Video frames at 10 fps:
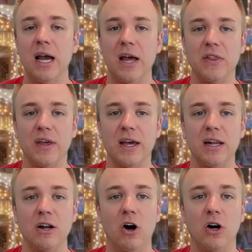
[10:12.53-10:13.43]
And
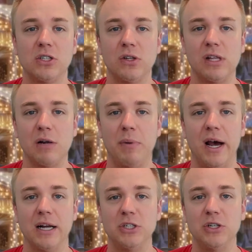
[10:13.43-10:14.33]
then also think
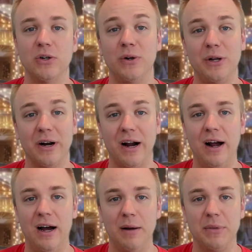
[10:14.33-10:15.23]
back to your
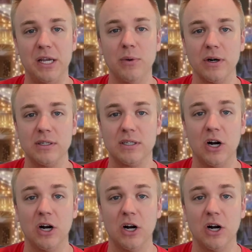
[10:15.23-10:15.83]
keywords.